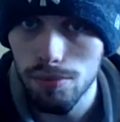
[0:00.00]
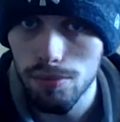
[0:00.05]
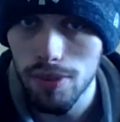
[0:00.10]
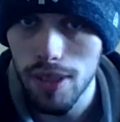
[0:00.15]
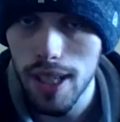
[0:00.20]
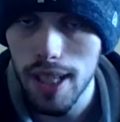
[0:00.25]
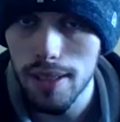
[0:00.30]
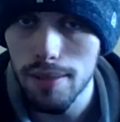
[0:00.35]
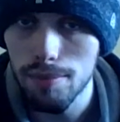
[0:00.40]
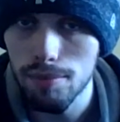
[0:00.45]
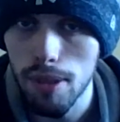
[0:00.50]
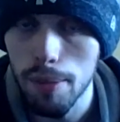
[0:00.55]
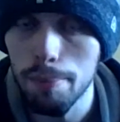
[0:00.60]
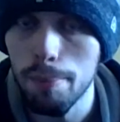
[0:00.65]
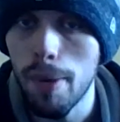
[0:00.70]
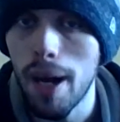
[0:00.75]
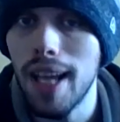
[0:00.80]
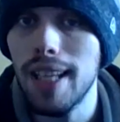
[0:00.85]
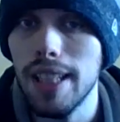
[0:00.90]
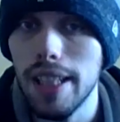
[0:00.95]
it
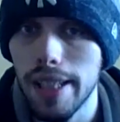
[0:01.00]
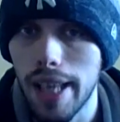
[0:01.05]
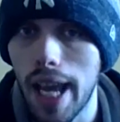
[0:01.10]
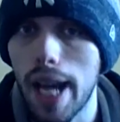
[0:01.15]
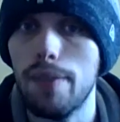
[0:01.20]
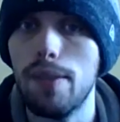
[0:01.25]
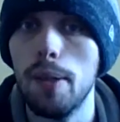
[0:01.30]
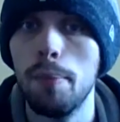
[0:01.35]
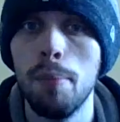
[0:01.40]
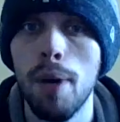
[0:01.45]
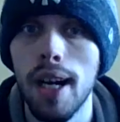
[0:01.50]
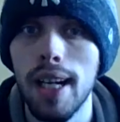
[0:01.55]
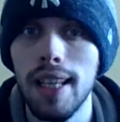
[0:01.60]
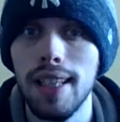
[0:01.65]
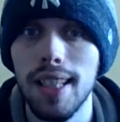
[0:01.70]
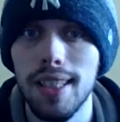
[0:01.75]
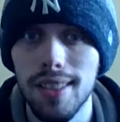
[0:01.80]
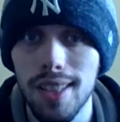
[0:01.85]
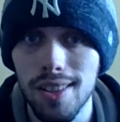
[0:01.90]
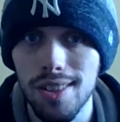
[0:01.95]
reminded everybody
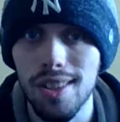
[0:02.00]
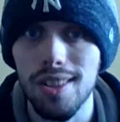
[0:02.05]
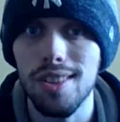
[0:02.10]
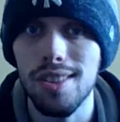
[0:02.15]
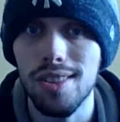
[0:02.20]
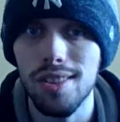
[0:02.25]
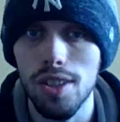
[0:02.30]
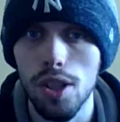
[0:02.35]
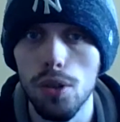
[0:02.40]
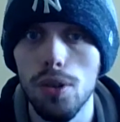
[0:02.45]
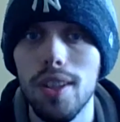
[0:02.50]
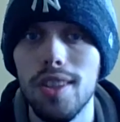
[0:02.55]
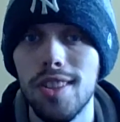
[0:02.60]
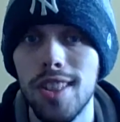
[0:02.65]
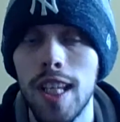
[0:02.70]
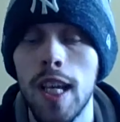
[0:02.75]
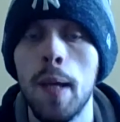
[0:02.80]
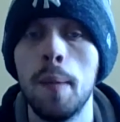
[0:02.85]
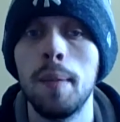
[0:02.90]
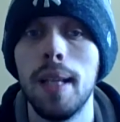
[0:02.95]
that this is still a
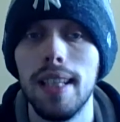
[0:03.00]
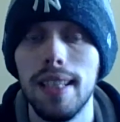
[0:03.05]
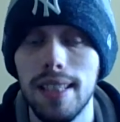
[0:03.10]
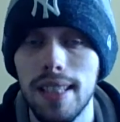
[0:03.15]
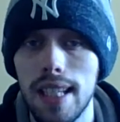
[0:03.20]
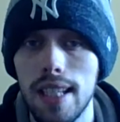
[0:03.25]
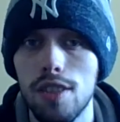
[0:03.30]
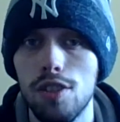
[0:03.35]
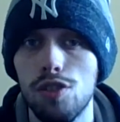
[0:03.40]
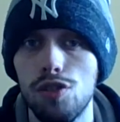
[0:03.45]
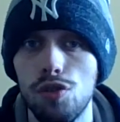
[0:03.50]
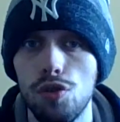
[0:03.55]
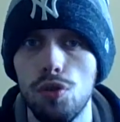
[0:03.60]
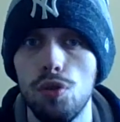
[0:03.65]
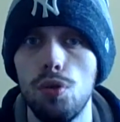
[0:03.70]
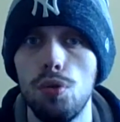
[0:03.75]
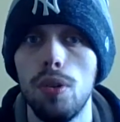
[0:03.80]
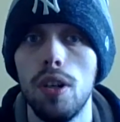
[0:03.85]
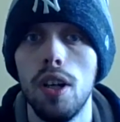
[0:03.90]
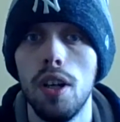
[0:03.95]
team that needs
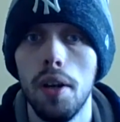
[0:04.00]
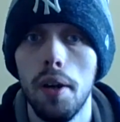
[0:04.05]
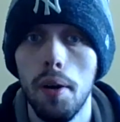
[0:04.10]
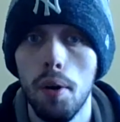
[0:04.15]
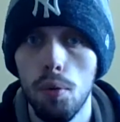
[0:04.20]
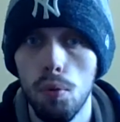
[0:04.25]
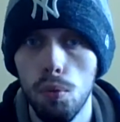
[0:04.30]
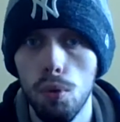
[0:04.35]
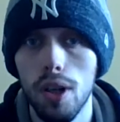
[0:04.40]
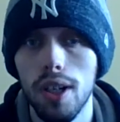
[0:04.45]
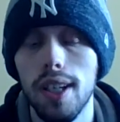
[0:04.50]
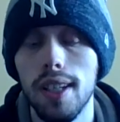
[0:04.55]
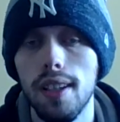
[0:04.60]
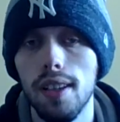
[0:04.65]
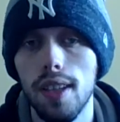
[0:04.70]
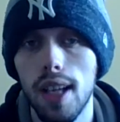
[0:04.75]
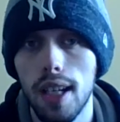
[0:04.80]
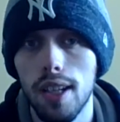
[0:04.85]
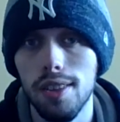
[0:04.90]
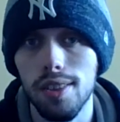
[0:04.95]
to work on a
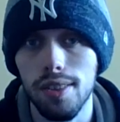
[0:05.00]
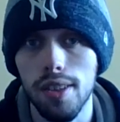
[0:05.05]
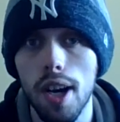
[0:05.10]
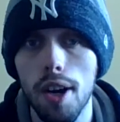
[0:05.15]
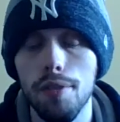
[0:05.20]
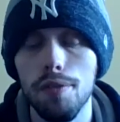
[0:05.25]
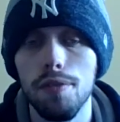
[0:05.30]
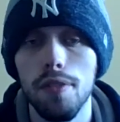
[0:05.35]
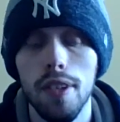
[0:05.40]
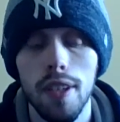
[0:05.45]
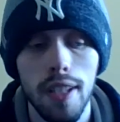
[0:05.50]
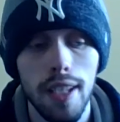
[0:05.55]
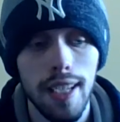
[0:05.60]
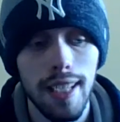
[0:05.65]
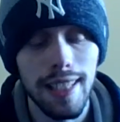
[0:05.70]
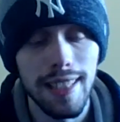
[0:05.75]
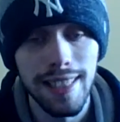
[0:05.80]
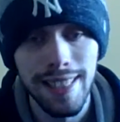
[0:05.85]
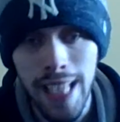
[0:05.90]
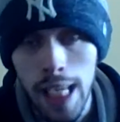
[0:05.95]
lot of stuff,
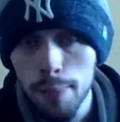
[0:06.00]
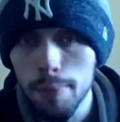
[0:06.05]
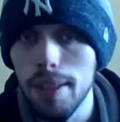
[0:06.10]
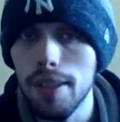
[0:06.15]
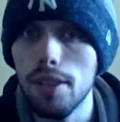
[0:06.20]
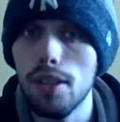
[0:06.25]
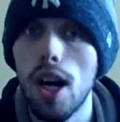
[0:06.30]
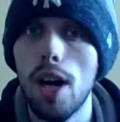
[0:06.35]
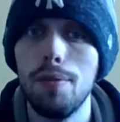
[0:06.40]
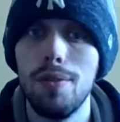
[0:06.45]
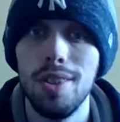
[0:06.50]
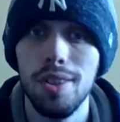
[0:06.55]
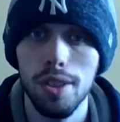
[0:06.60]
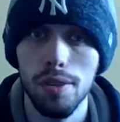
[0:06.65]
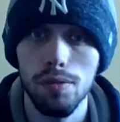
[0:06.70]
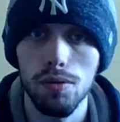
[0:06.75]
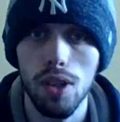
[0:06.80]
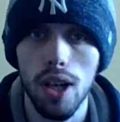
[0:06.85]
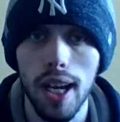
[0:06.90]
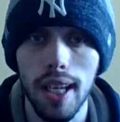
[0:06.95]
namely their
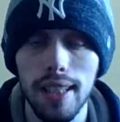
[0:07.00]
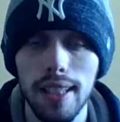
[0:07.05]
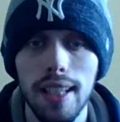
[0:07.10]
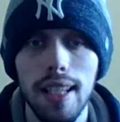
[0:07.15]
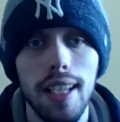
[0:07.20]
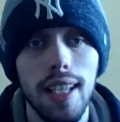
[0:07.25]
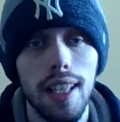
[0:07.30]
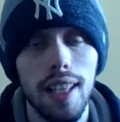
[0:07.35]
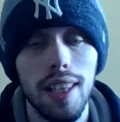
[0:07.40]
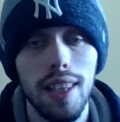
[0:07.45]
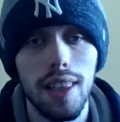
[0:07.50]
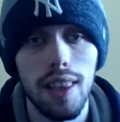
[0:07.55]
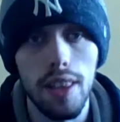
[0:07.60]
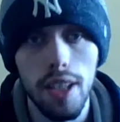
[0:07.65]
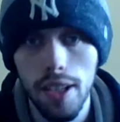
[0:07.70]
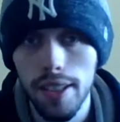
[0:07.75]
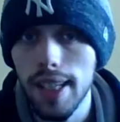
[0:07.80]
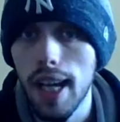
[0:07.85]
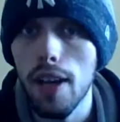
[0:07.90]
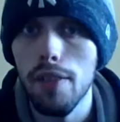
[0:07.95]
offensive line.
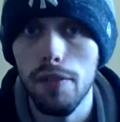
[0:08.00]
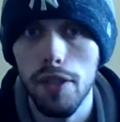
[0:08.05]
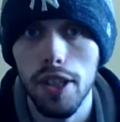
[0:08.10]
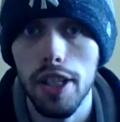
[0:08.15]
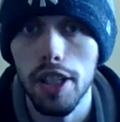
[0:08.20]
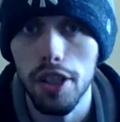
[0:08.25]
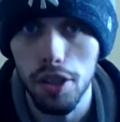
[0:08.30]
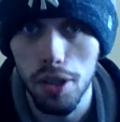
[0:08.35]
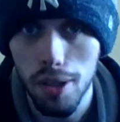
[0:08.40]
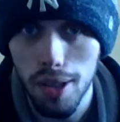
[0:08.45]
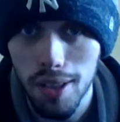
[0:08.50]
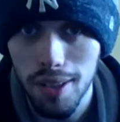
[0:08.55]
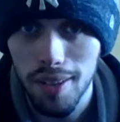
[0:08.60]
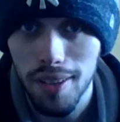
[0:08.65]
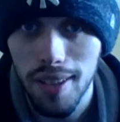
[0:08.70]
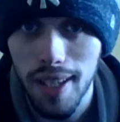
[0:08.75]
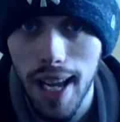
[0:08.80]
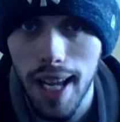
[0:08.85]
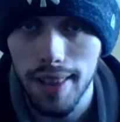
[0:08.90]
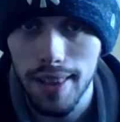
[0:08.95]
They're not very good
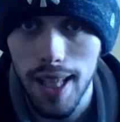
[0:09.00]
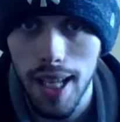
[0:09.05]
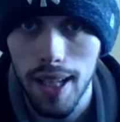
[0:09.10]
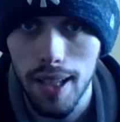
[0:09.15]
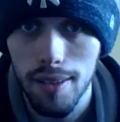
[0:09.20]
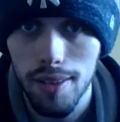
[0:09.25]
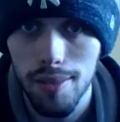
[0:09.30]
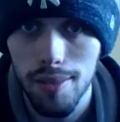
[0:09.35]
at that